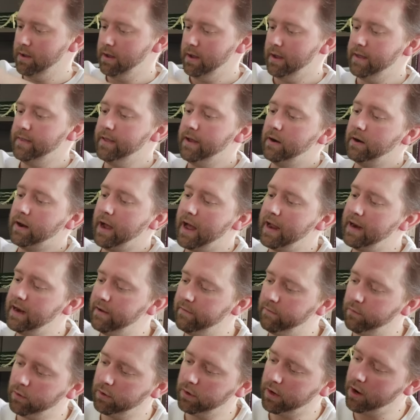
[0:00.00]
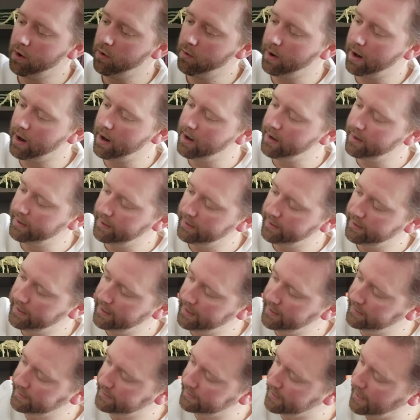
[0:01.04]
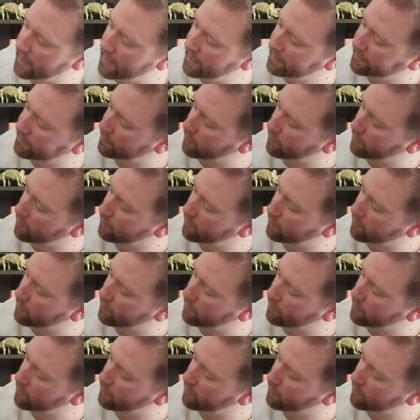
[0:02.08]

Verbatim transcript: and then kind of will go on in the inside.